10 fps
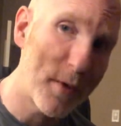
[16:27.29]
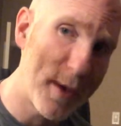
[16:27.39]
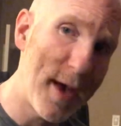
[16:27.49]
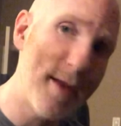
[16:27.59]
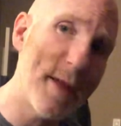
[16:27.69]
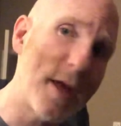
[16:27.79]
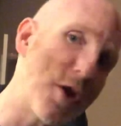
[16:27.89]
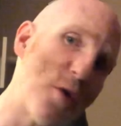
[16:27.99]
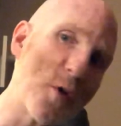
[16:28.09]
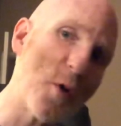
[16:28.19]
okay,
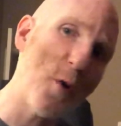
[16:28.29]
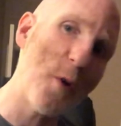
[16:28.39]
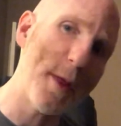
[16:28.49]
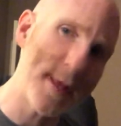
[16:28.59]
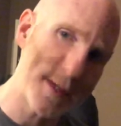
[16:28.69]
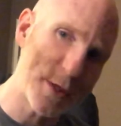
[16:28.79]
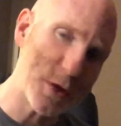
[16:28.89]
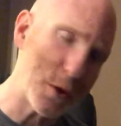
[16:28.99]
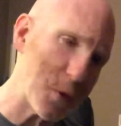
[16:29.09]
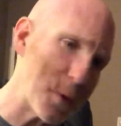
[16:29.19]
like your goal is
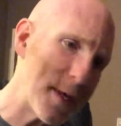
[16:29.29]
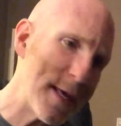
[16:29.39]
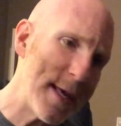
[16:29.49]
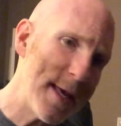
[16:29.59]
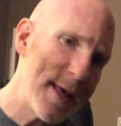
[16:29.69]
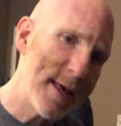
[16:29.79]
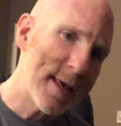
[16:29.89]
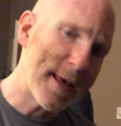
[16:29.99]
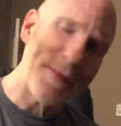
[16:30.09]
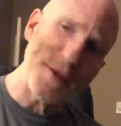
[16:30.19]
to
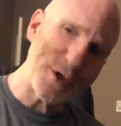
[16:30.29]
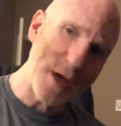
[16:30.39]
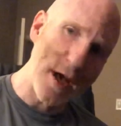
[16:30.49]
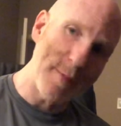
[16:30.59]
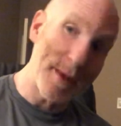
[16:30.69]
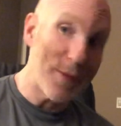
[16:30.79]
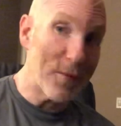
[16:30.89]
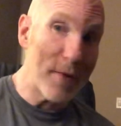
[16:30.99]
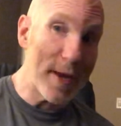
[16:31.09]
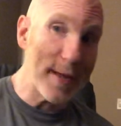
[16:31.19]
get the job, get
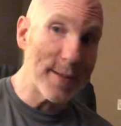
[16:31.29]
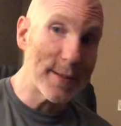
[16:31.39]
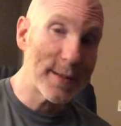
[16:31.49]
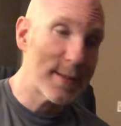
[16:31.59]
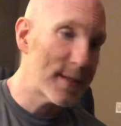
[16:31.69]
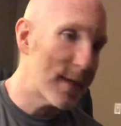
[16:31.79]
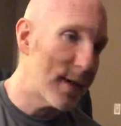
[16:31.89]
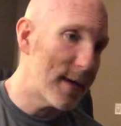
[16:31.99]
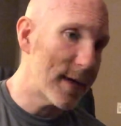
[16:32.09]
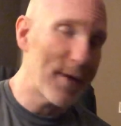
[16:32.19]
the raise,
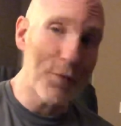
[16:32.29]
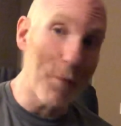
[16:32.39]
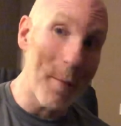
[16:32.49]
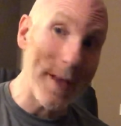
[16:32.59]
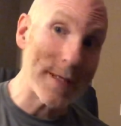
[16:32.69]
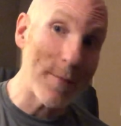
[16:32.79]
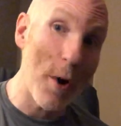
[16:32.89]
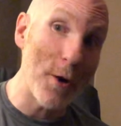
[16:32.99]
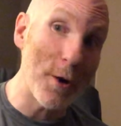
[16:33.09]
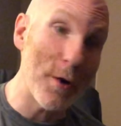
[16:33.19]
get the romantic
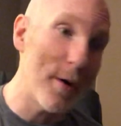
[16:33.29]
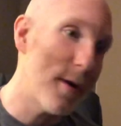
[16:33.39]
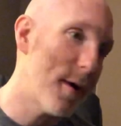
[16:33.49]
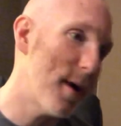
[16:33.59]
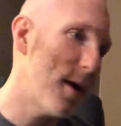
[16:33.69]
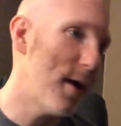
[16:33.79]
partner,